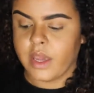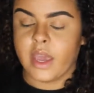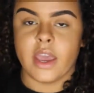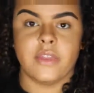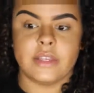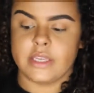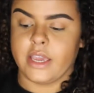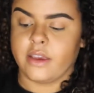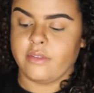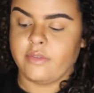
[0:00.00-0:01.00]
Okay,
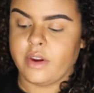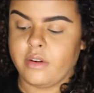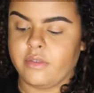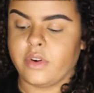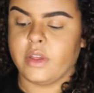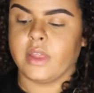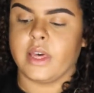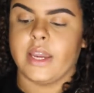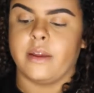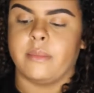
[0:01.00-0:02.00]
and then take a very,
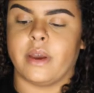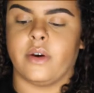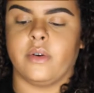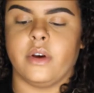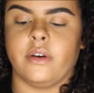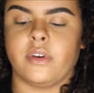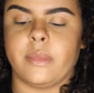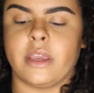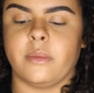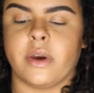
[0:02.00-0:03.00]
very light
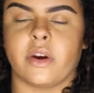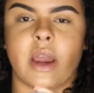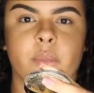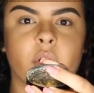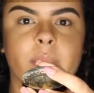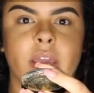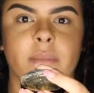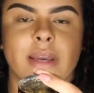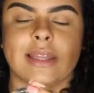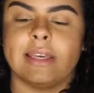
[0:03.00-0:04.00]
amount of your baking powder. I
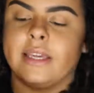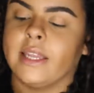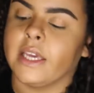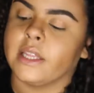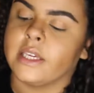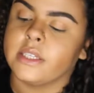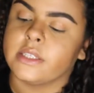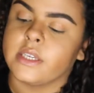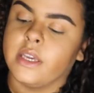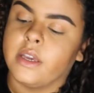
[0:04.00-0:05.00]
pour mine on my lid
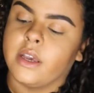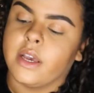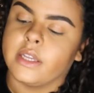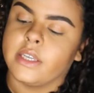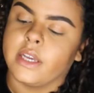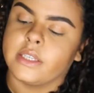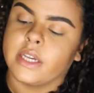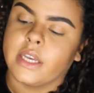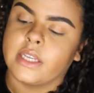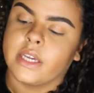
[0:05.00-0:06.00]
like this. I
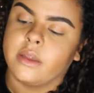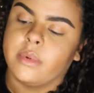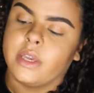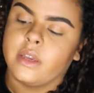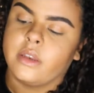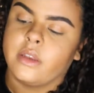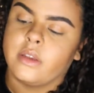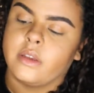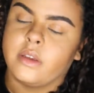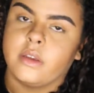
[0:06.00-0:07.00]
take a tiny, tiny
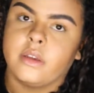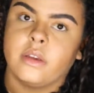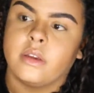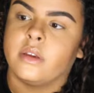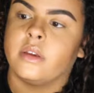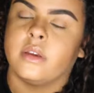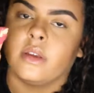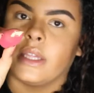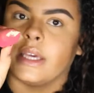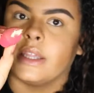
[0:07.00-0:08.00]
bit
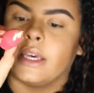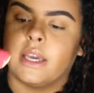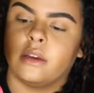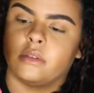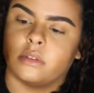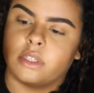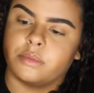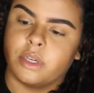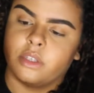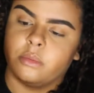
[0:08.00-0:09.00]
like that.
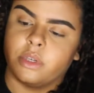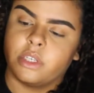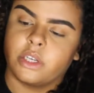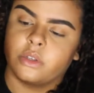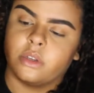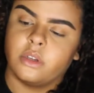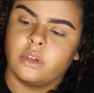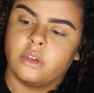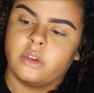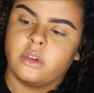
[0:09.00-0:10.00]
Oh, that's probably too much
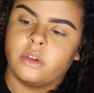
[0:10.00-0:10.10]
actually.